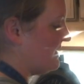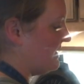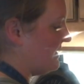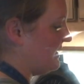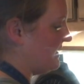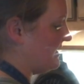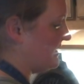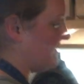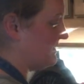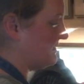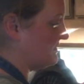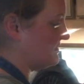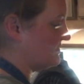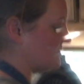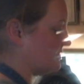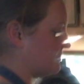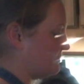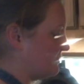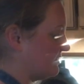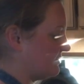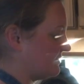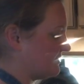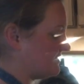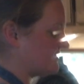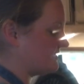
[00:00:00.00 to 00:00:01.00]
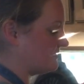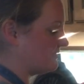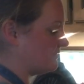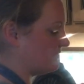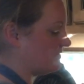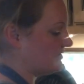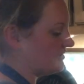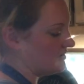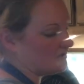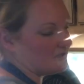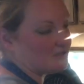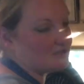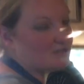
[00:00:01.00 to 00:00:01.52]
and just put the slow
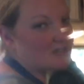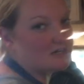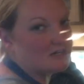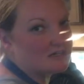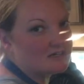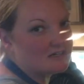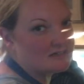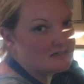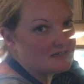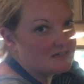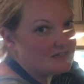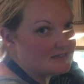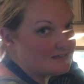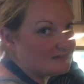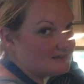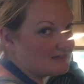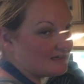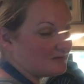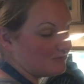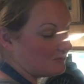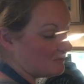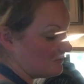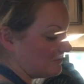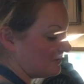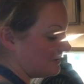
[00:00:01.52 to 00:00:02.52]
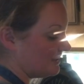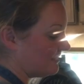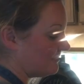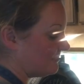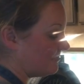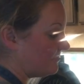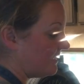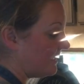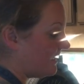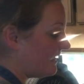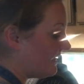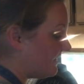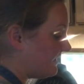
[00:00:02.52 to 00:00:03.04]
cooker on, and then when we get
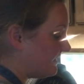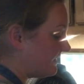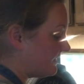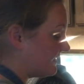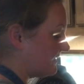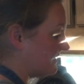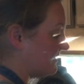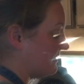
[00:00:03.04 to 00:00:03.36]
back,